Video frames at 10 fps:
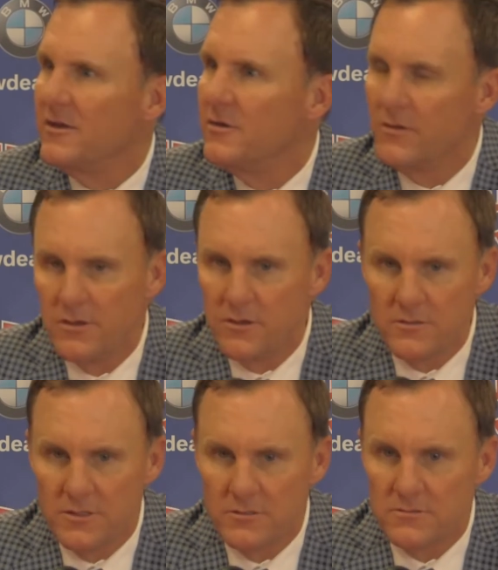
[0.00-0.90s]
You, you,
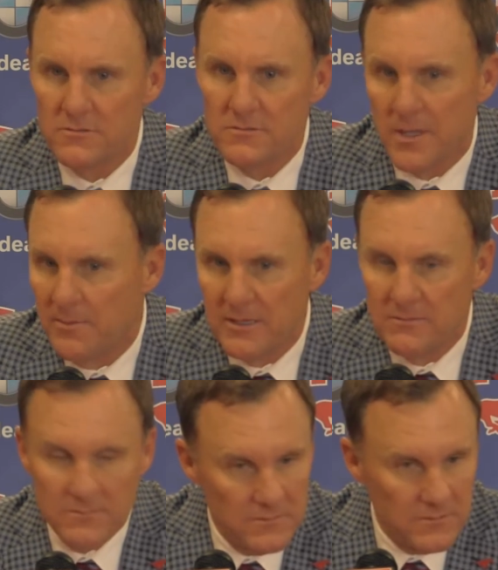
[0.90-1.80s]
will you'll, I mean,
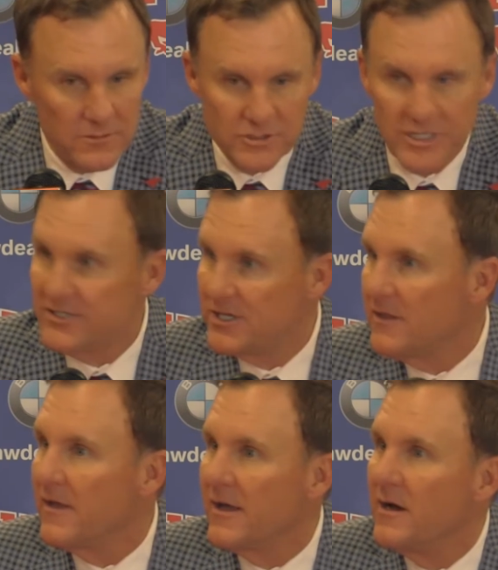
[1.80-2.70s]
you'll change
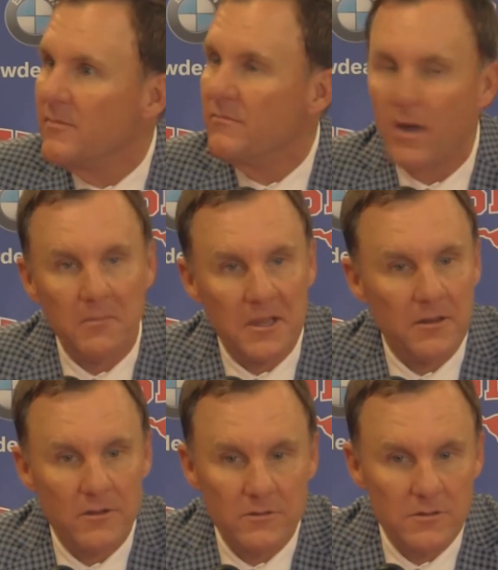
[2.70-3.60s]
anything up. I mean,
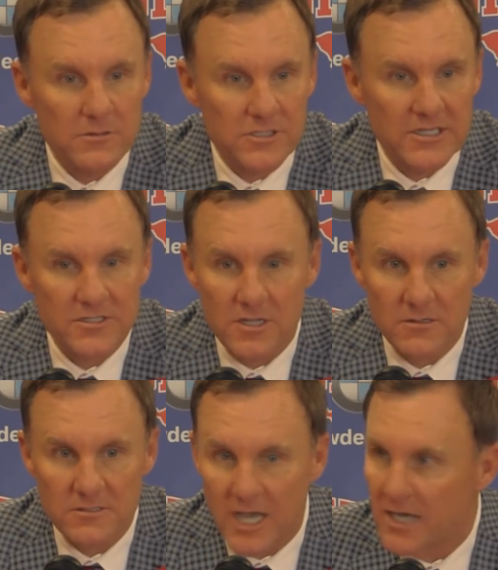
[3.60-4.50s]
you, will change the
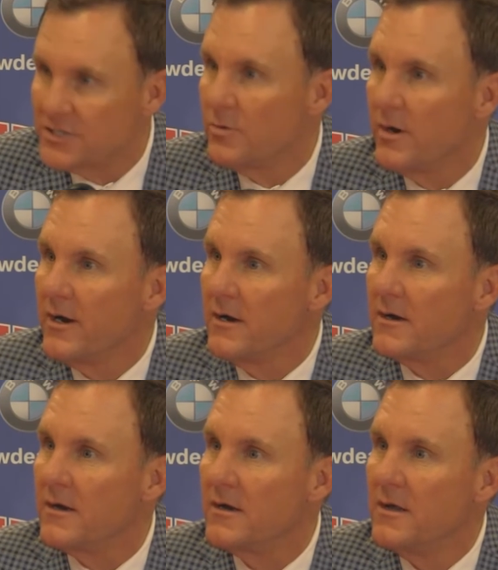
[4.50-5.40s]
color socks you
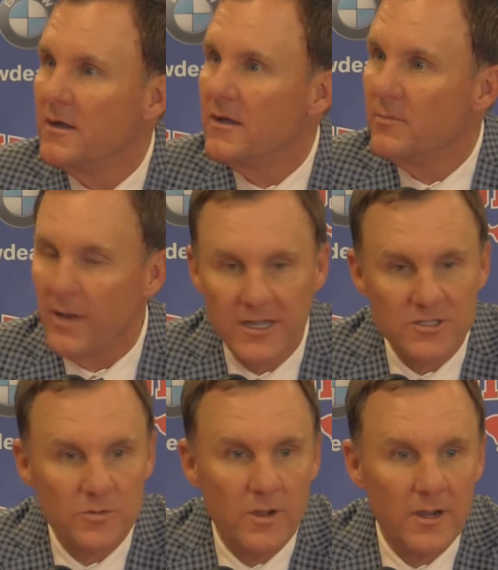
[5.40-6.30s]
wear,
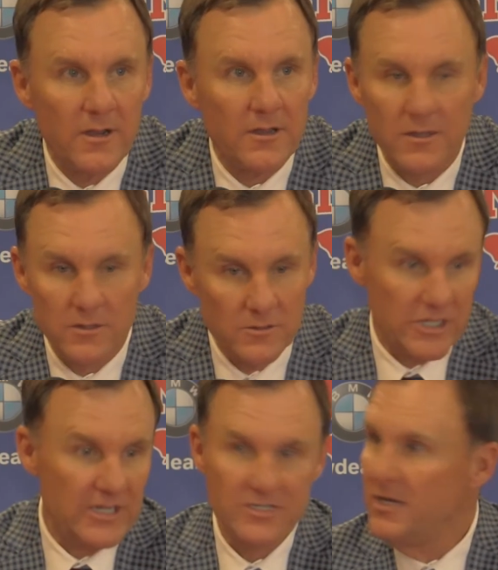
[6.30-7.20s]
pants you wear. You, will
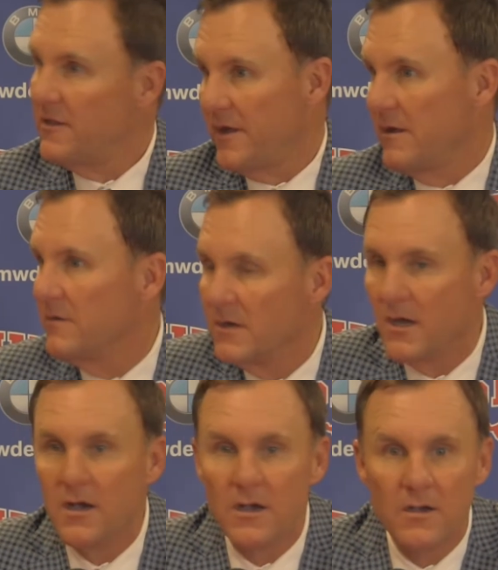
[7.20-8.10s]
change anything.
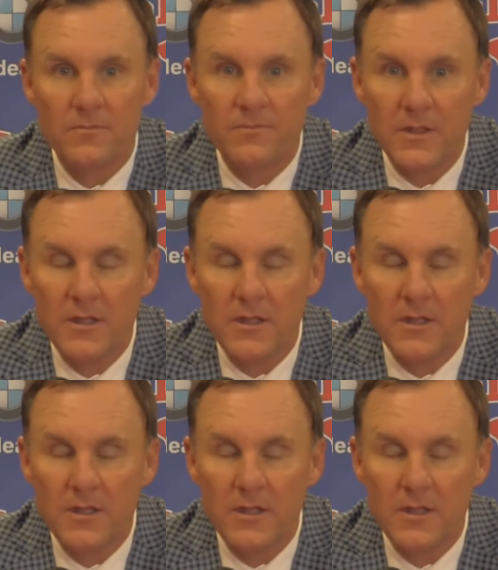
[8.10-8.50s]
Um,